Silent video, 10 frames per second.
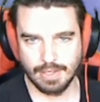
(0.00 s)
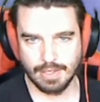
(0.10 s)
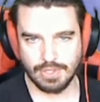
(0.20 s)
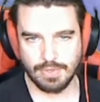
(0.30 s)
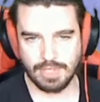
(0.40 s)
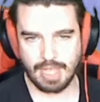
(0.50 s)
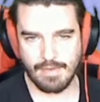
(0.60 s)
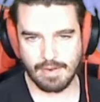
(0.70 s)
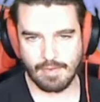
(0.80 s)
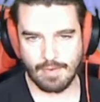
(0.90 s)
Zoo's
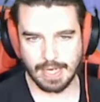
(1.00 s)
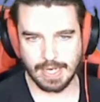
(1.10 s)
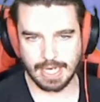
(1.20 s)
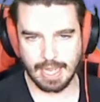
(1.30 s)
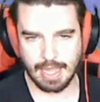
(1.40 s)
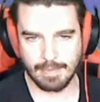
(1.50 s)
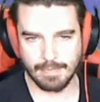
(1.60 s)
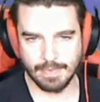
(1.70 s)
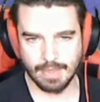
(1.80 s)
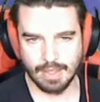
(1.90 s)
having a fun time.